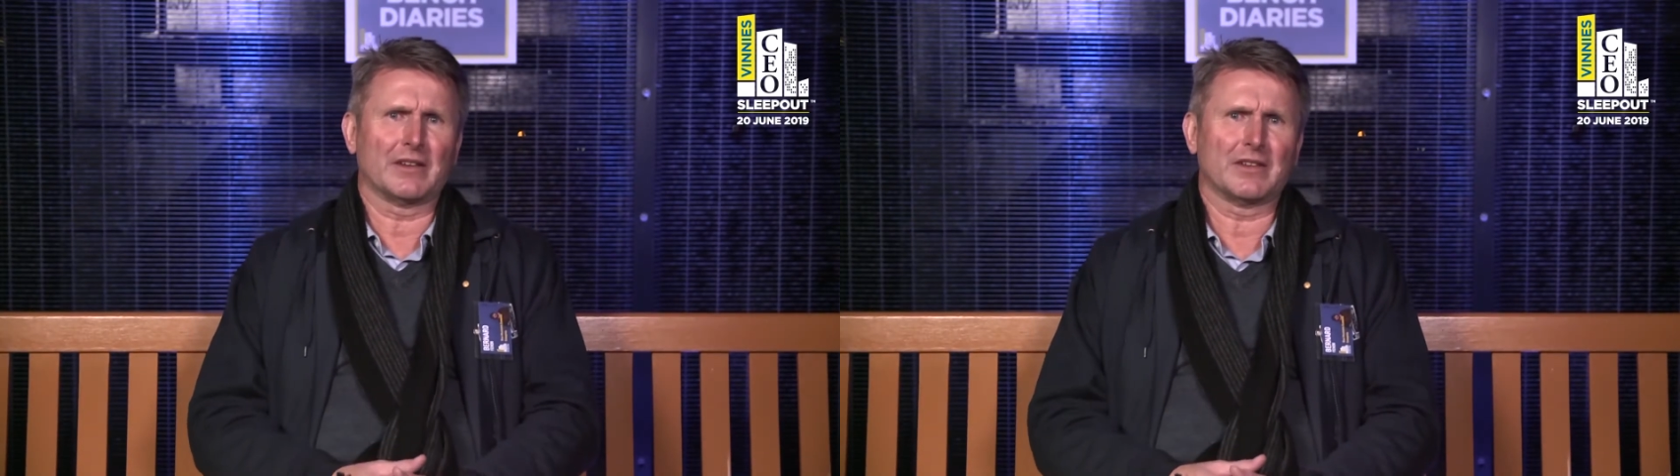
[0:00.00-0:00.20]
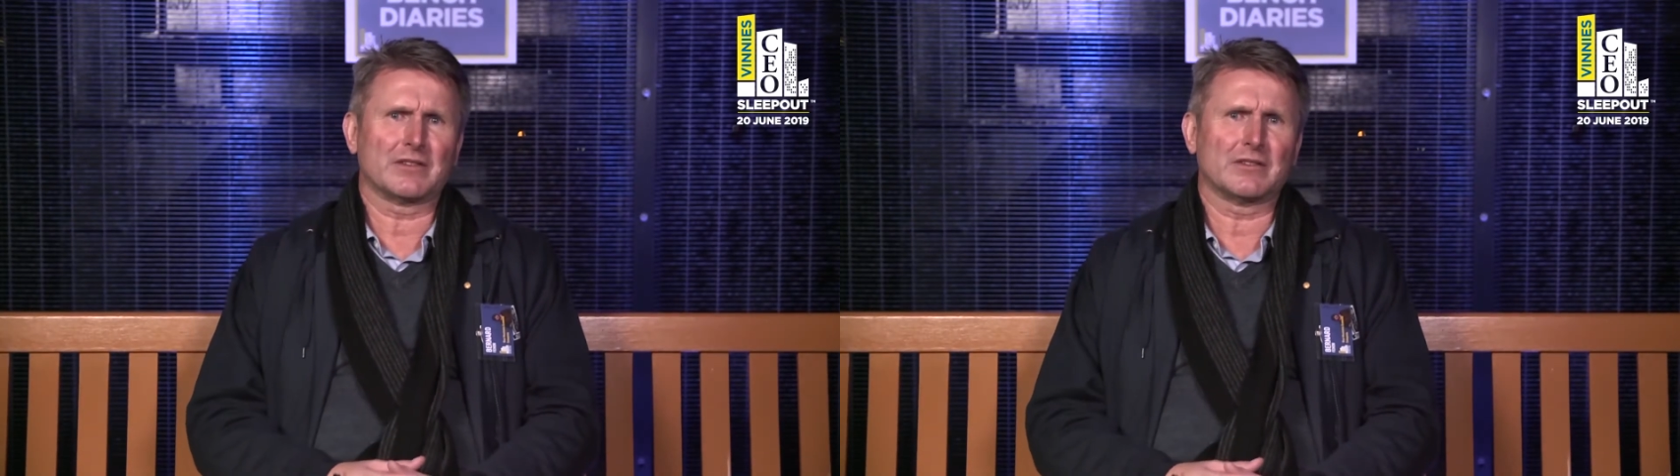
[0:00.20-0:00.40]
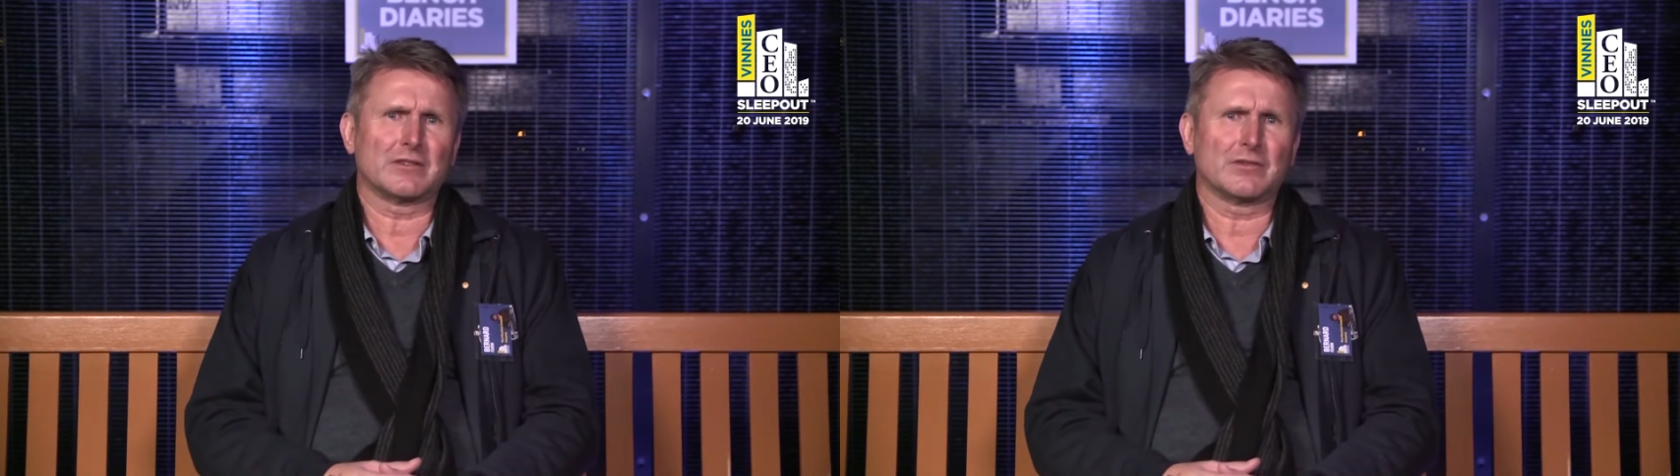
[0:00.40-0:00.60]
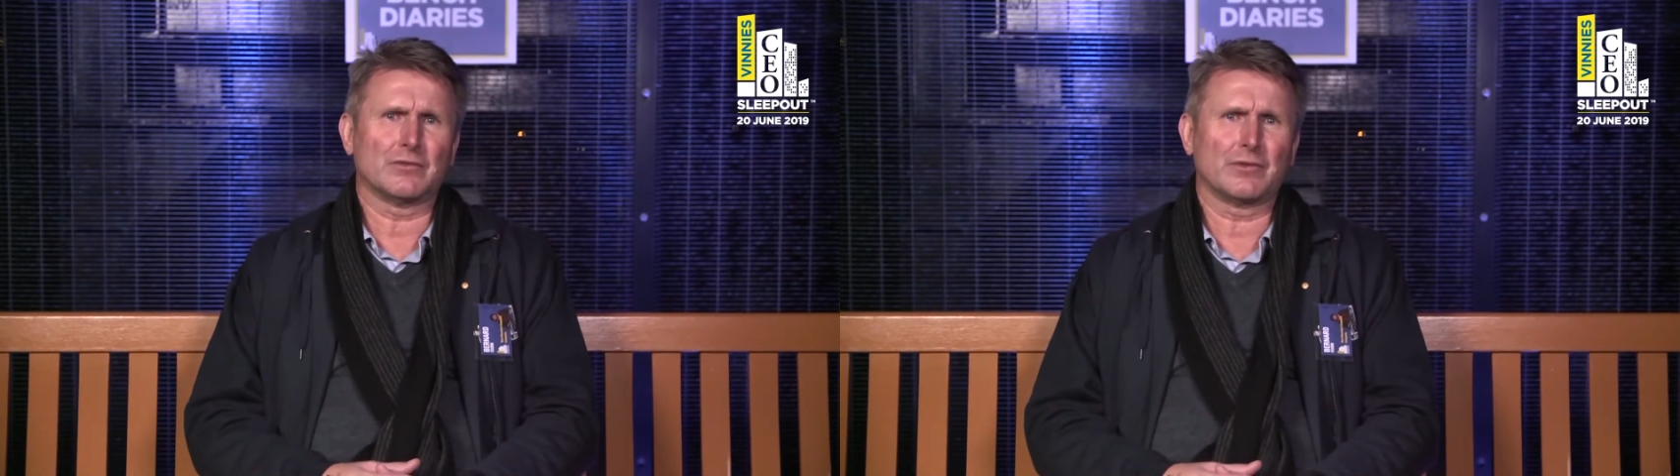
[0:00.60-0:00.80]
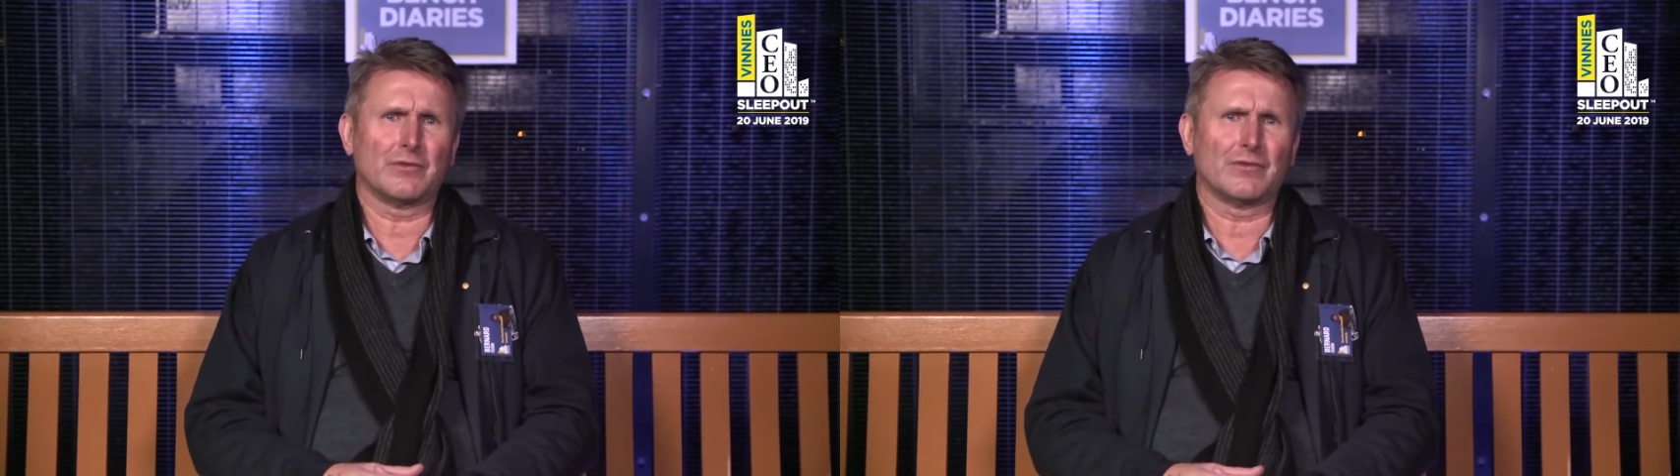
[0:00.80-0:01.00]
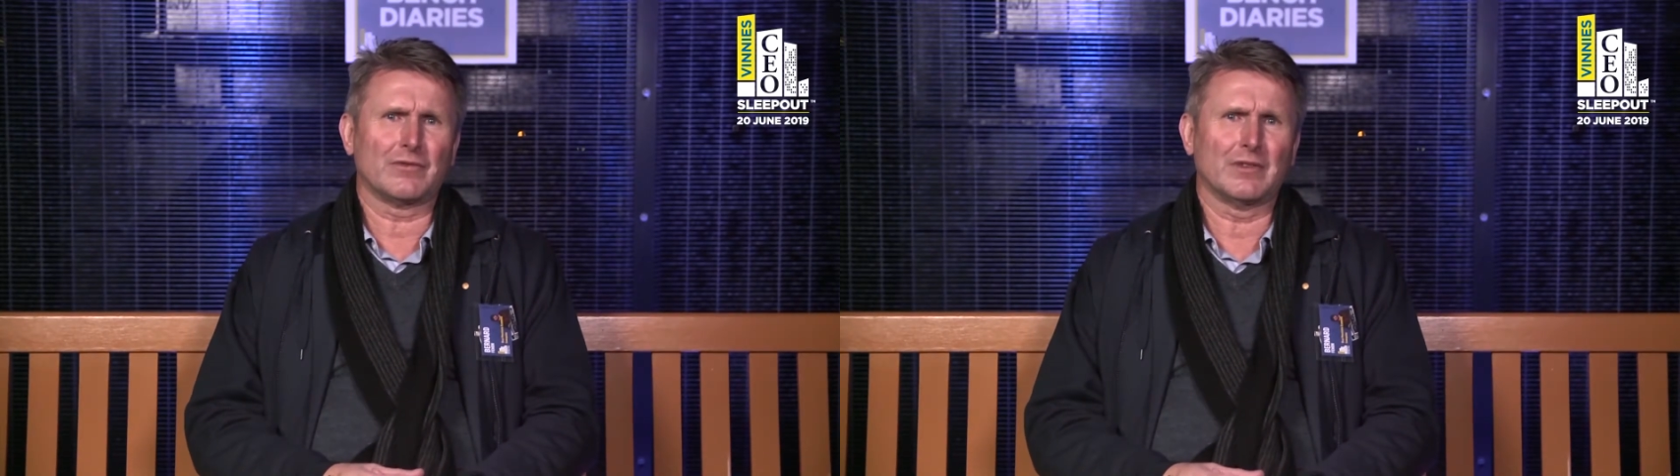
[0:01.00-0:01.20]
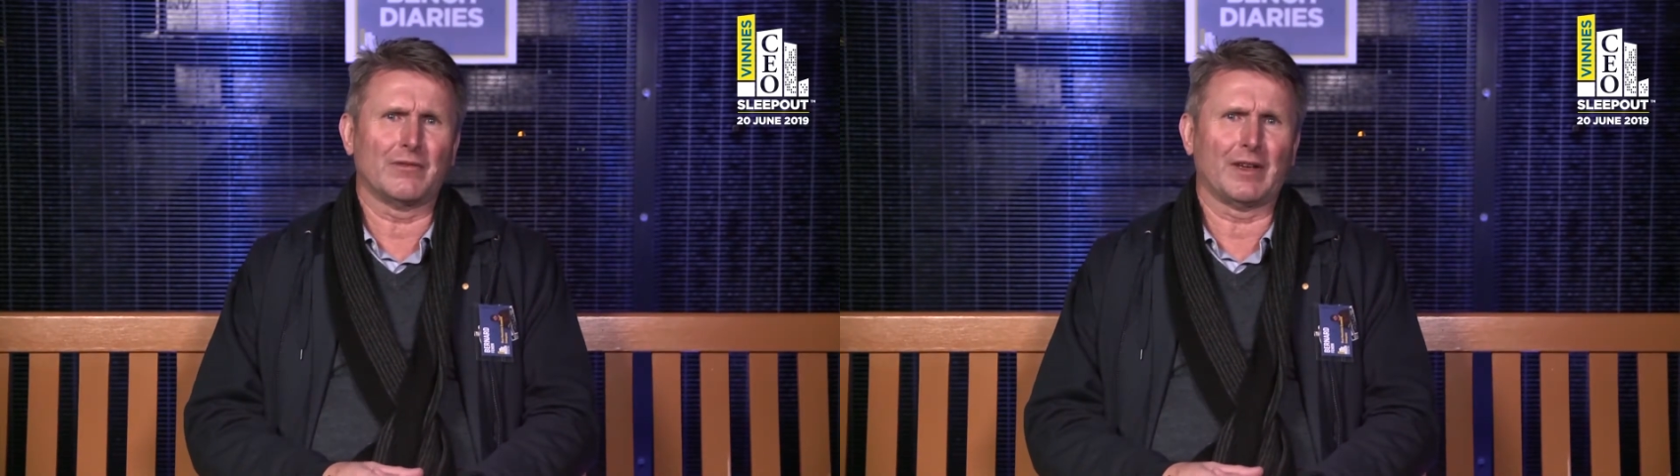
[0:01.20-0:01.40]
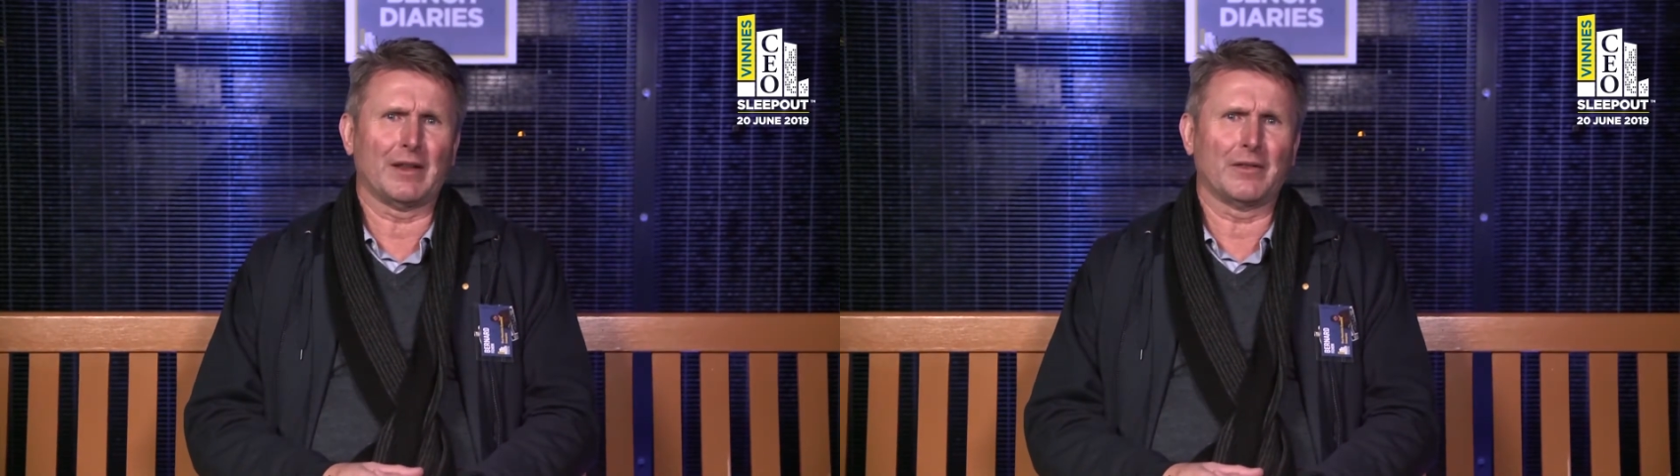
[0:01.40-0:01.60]
it's the sort of
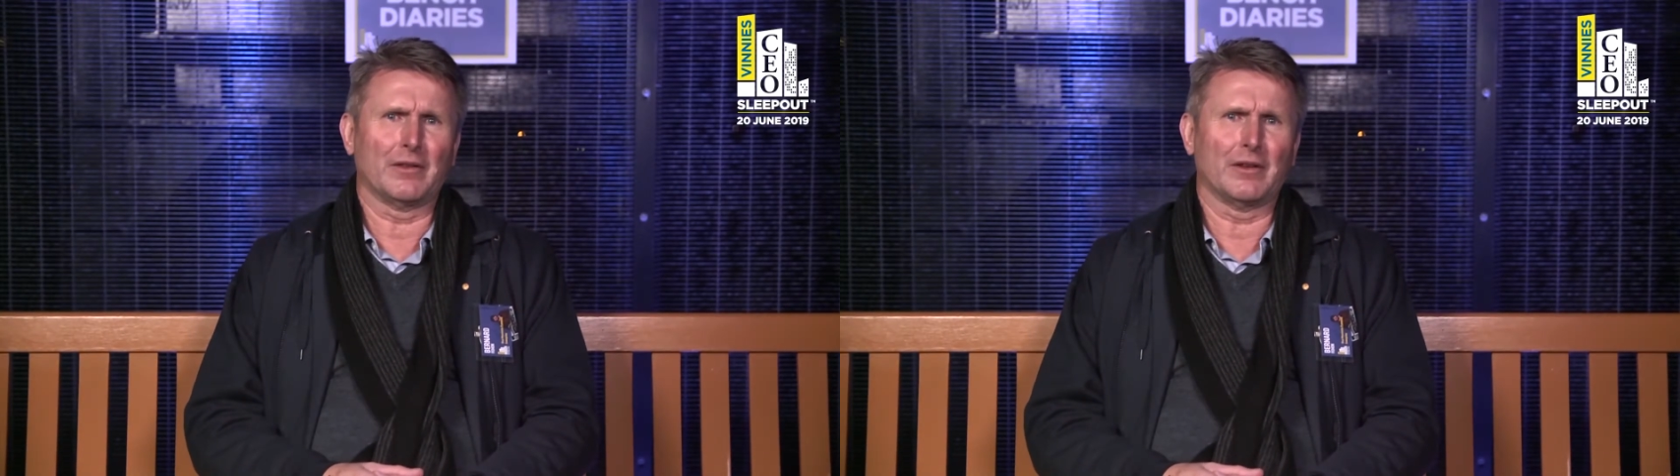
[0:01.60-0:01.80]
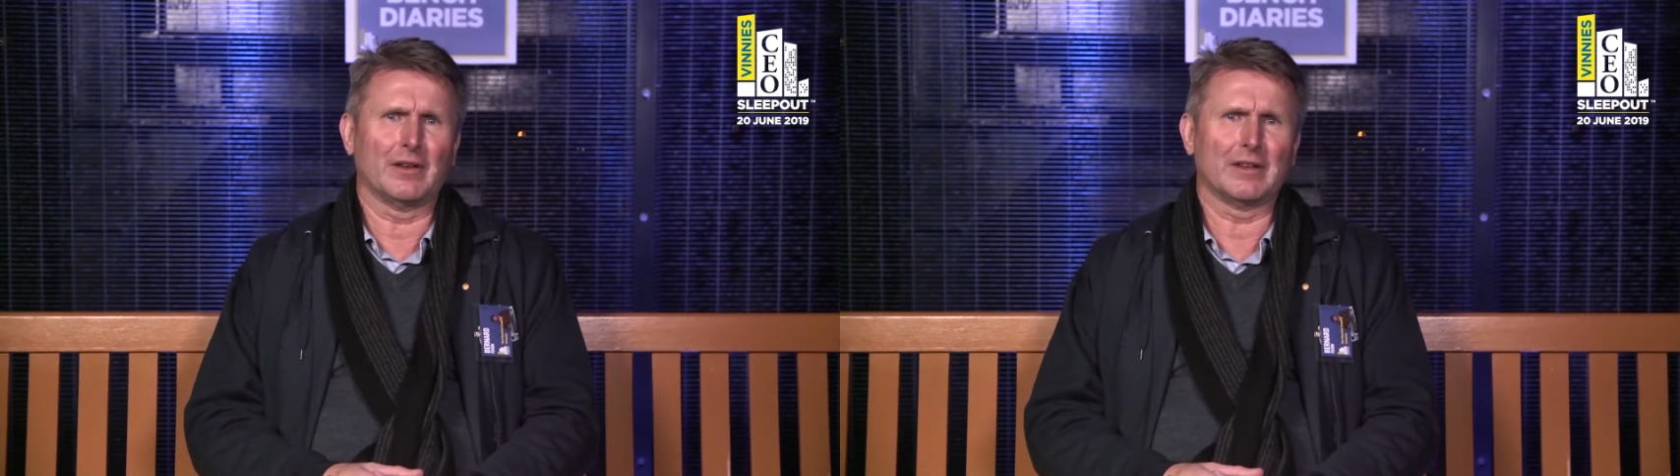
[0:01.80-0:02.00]
event that